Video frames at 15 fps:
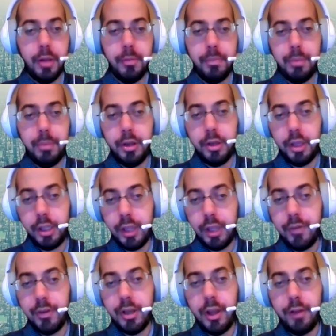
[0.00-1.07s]
But
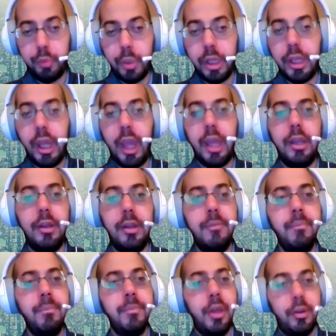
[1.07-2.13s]
even as we
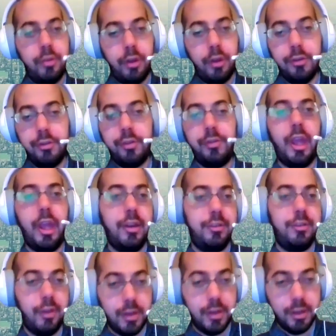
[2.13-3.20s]
gain tons of
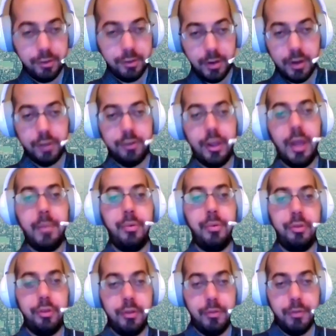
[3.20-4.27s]
case studies and
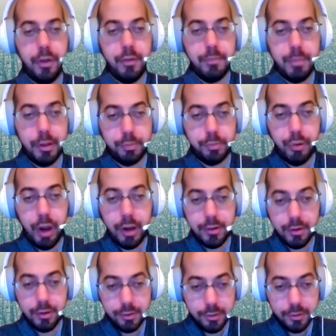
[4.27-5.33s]
examples of best
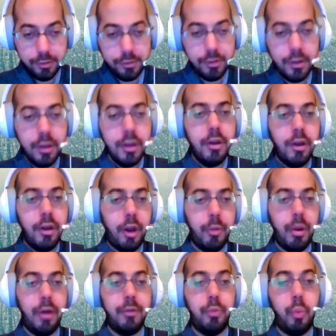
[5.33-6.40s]
practices
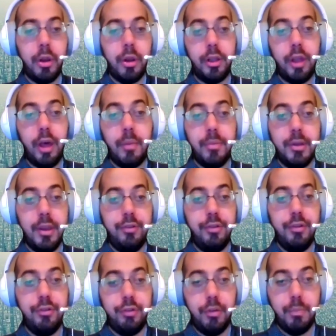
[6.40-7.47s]
around what
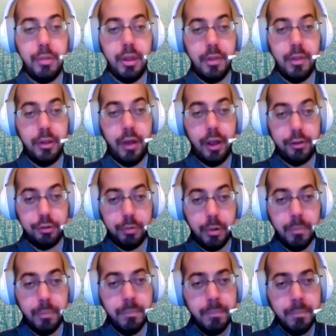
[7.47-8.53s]
accommodation should be in the
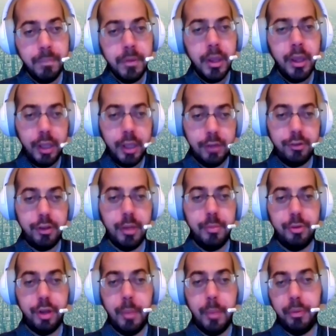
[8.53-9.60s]
classroom, it
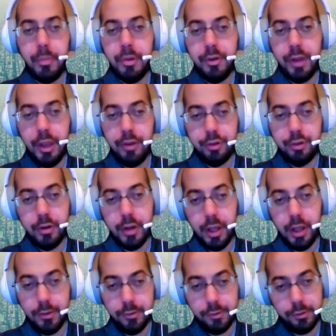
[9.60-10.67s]
seems that implementation
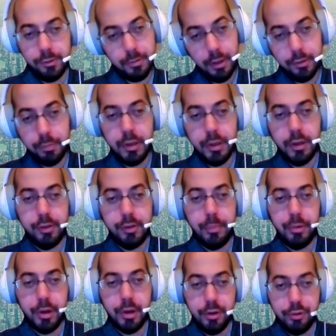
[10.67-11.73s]
has been a
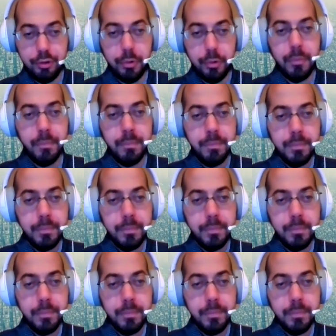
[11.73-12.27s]
separate issue.